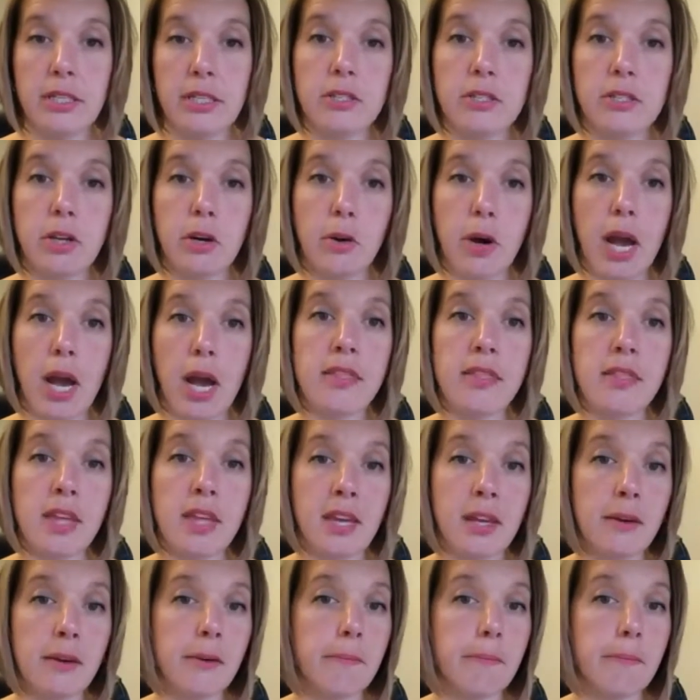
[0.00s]
So I
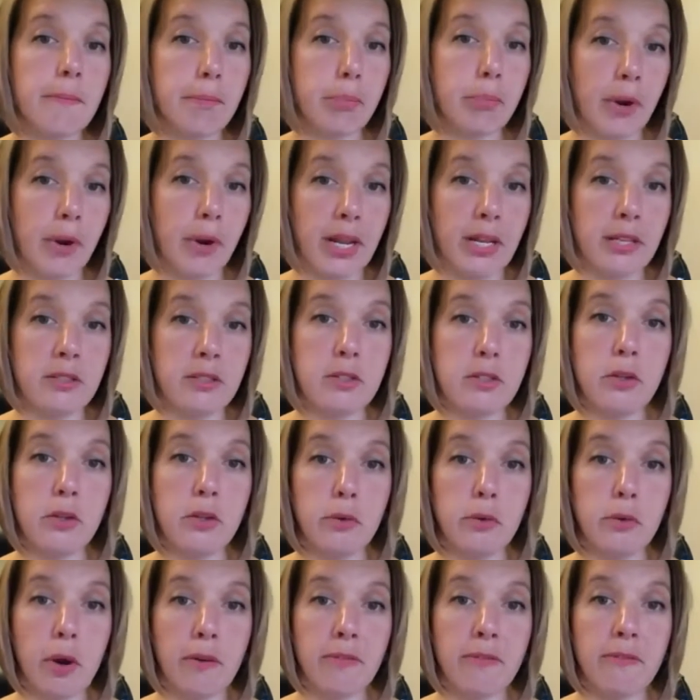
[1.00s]
think brands
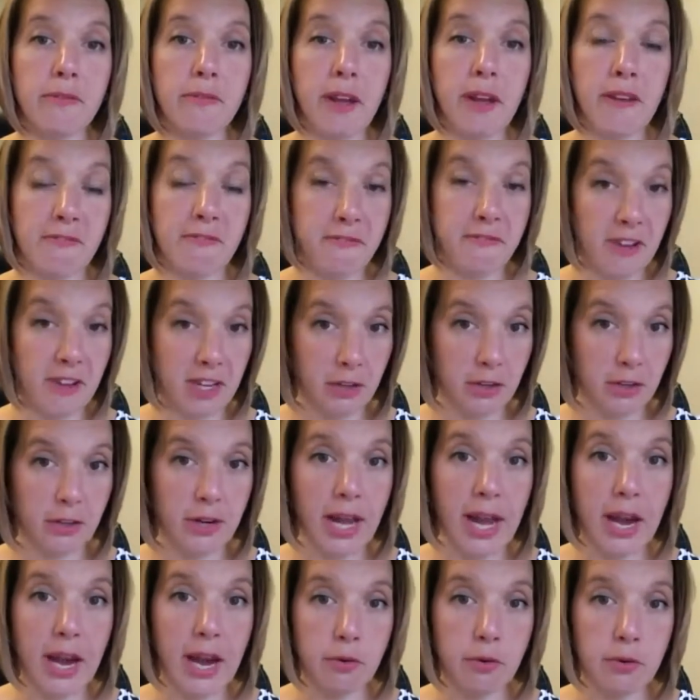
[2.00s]
who are have
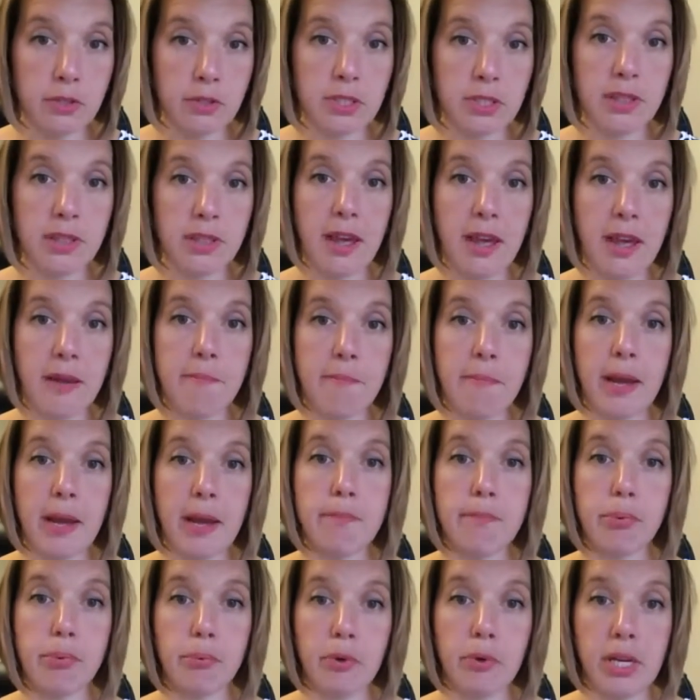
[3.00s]
figured out that
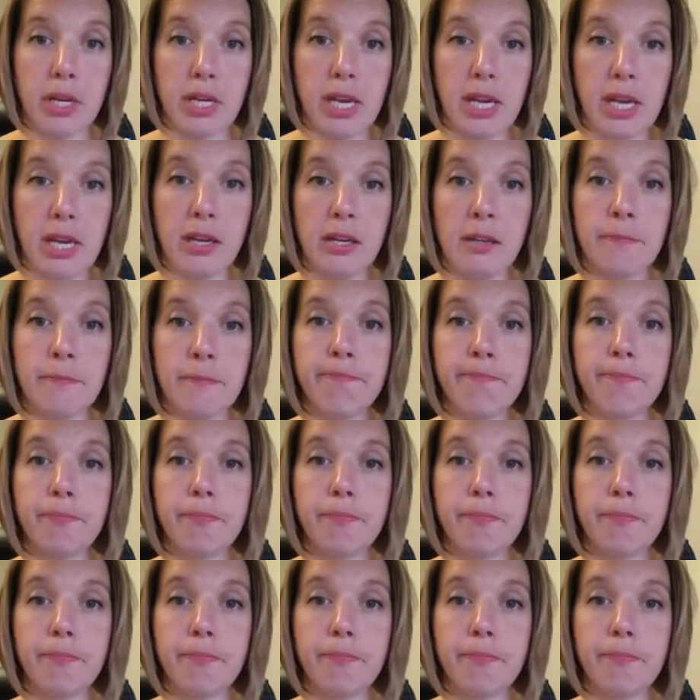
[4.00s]
by bringing